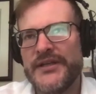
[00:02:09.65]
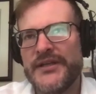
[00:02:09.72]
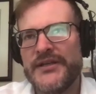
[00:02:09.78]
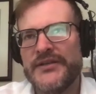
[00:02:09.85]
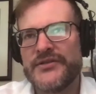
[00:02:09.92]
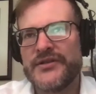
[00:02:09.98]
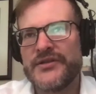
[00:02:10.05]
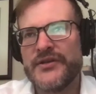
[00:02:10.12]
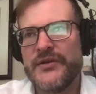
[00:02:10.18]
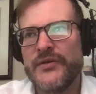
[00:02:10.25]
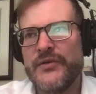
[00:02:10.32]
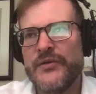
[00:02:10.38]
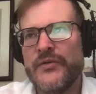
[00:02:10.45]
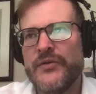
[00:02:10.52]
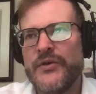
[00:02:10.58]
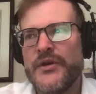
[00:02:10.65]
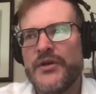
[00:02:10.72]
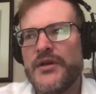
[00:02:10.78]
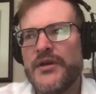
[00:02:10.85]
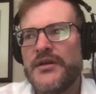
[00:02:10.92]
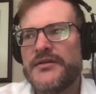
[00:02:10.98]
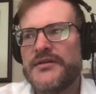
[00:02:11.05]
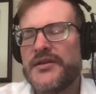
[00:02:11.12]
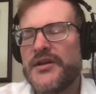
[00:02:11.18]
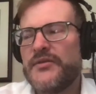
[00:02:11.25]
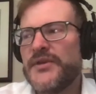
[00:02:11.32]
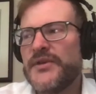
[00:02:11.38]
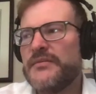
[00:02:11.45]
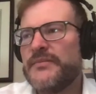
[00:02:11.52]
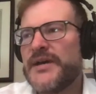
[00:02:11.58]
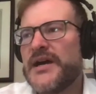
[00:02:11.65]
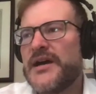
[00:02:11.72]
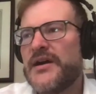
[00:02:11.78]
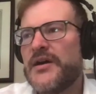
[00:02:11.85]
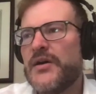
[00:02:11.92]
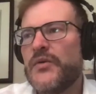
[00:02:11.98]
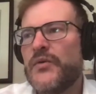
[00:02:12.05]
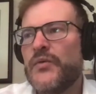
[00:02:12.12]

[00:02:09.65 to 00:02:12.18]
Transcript: And so tell me about